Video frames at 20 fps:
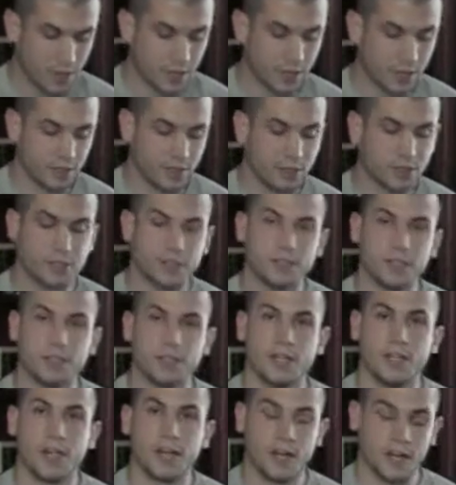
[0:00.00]
In addition
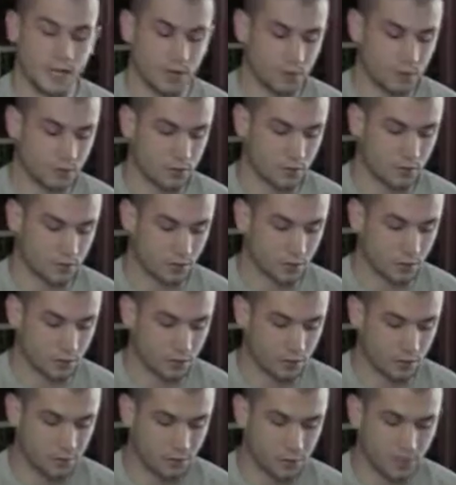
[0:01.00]
to that, I will
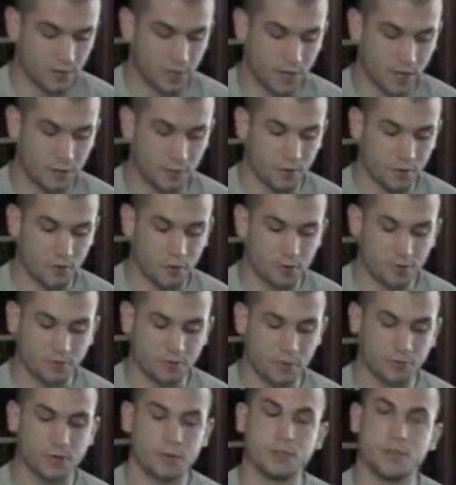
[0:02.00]
conclude with how
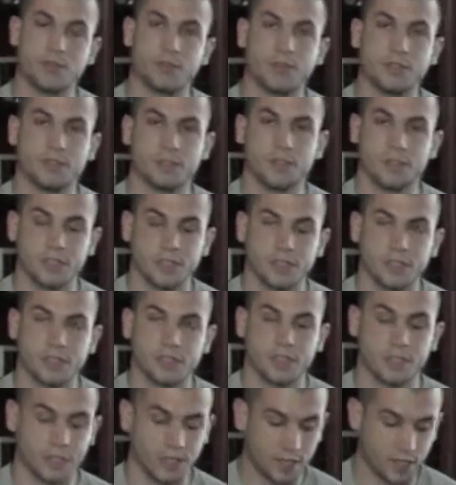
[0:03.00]
parental supervision
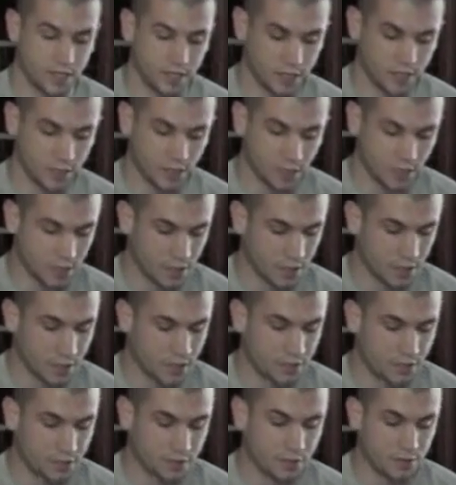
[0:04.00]
is the key
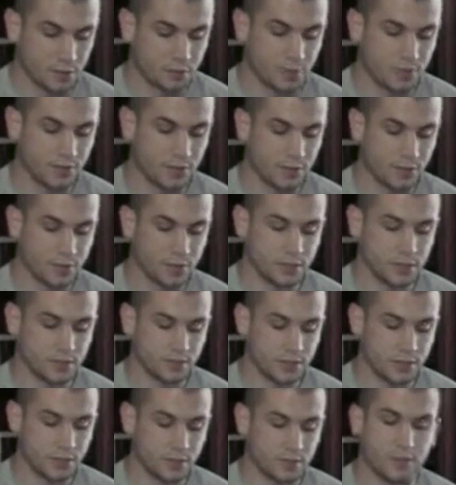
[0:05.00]
to the prevention
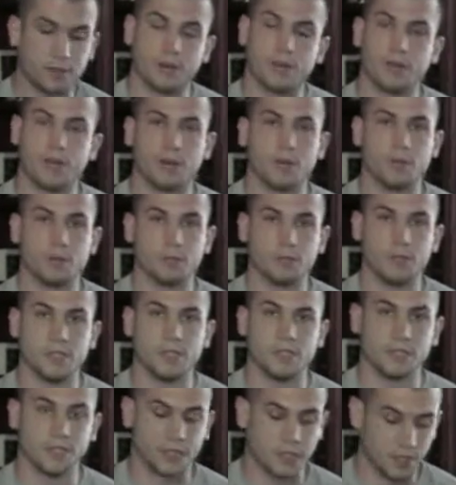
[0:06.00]
of everything I will be
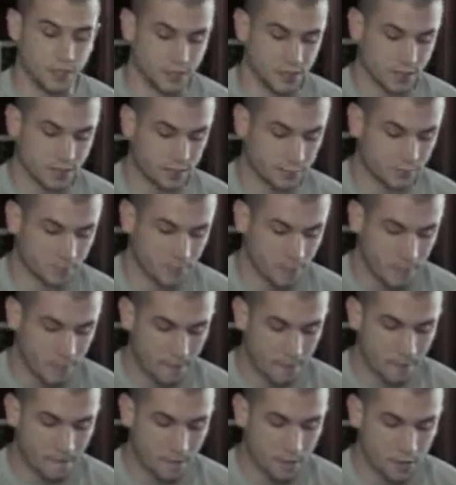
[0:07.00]
discussing.
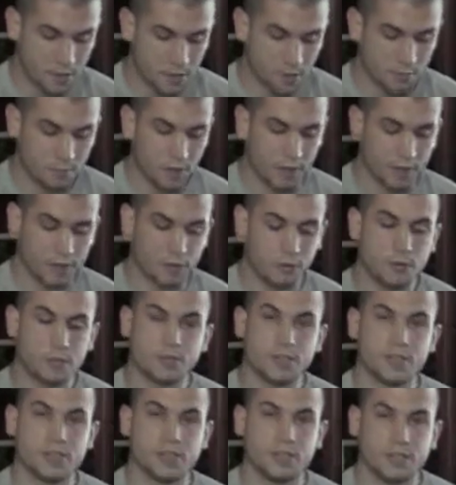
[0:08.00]
My
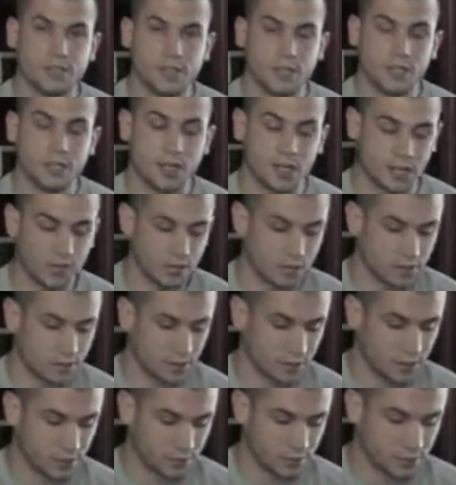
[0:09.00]
goal is to shed light
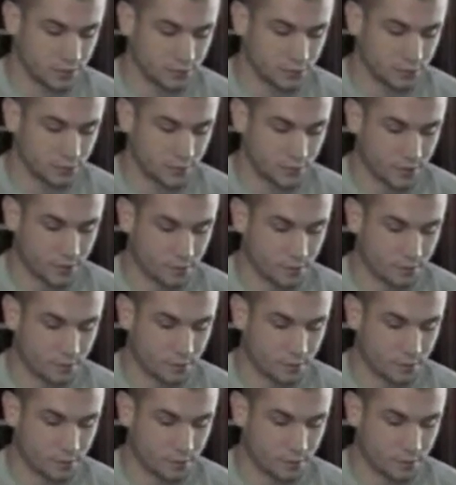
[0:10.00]
on the issue